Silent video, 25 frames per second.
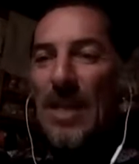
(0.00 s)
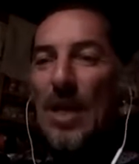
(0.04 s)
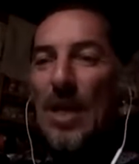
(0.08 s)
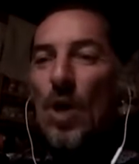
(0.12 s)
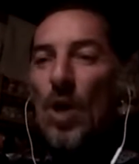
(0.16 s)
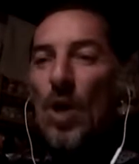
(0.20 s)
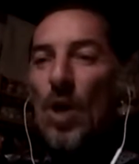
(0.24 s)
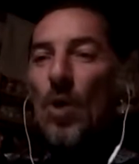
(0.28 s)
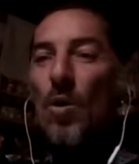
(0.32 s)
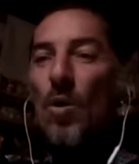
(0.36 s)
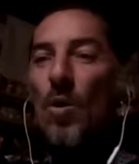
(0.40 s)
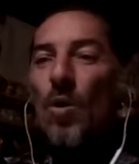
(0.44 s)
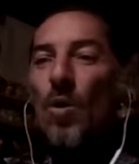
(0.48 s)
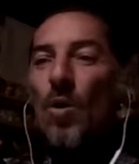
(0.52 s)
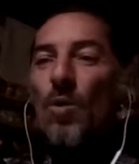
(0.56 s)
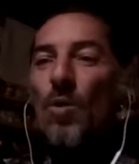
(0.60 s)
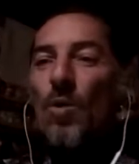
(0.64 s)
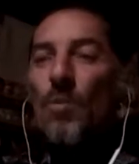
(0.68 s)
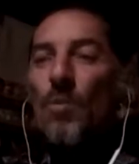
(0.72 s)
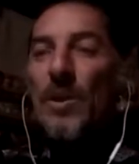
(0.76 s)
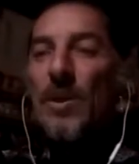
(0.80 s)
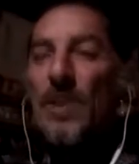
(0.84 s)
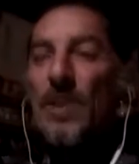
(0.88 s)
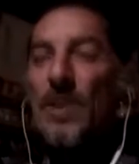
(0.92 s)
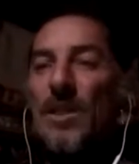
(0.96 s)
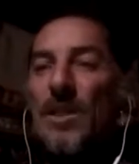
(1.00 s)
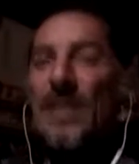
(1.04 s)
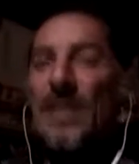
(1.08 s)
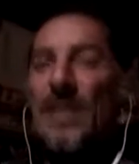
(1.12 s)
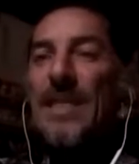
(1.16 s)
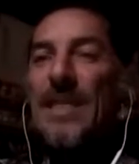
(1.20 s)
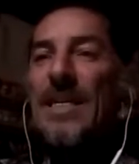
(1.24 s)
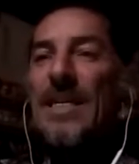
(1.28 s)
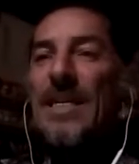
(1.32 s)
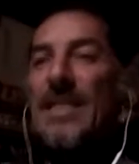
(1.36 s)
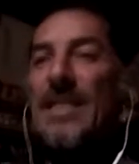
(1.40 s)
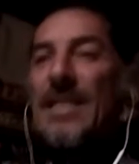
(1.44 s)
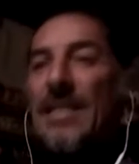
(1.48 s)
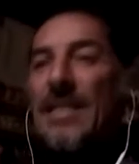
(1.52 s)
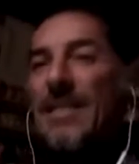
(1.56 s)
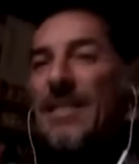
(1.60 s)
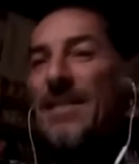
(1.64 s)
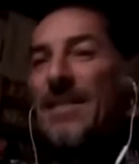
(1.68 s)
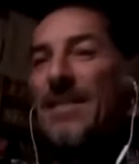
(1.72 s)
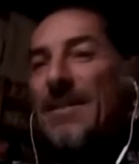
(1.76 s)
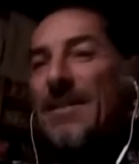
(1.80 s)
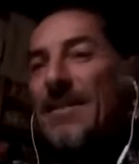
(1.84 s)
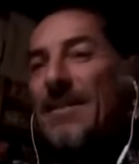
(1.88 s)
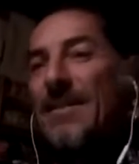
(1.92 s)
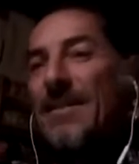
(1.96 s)
always is
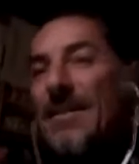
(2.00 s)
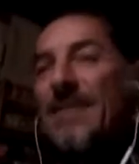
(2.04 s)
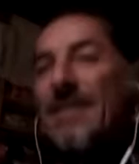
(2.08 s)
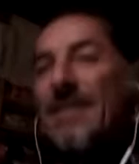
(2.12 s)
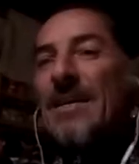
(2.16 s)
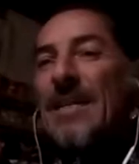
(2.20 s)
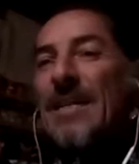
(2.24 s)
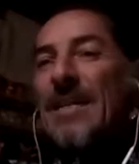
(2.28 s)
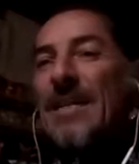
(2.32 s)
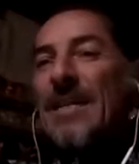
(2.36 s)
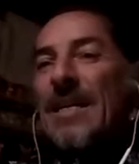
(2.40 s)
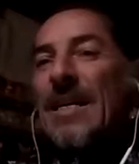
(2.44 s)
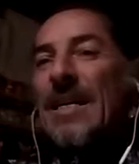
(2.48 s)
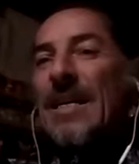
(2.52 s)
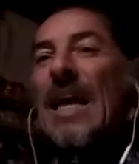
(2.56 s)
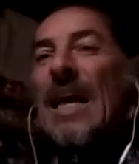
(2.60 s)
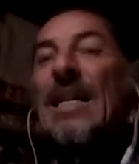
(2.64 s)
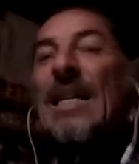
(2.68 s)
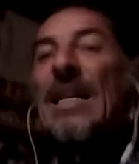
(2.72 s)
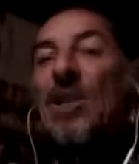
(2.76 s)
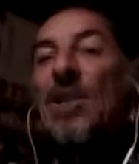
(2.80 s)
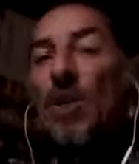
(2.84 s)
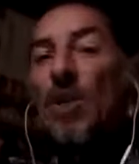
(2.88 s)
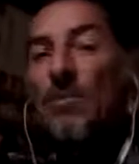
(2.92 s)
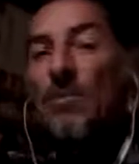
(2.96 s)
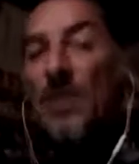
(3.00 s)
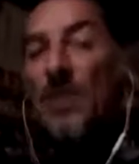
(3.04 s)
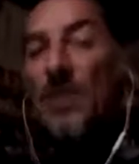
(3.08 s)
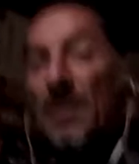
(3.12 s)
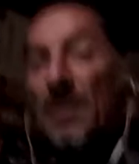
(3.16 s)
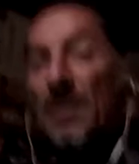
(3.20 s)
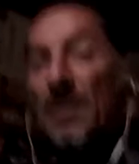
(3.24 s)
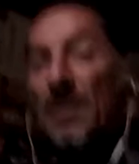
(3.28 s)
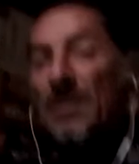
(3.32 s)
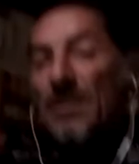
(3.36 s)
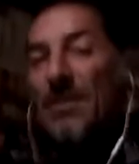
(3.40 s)
adopted